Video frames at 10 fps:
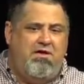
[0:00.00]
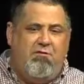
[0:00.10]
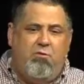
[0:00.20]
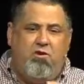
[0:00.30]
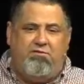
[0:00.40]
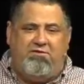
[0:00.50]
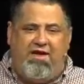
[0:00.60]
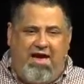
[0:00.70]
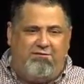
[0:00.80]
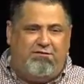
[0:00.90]
Every one of us
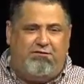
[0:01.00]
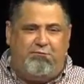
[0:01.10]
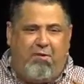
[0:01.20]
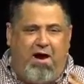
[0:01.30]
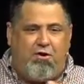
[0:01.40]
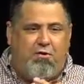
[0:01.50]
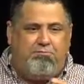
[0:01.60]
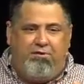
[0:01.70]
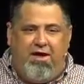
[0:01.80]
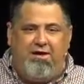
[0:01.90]
have a spot or a
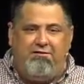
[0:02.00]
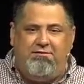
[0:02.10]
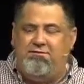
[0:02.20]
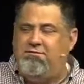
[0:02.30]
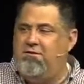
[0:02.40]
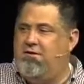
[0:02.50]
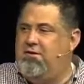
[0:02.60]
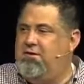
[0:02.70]
place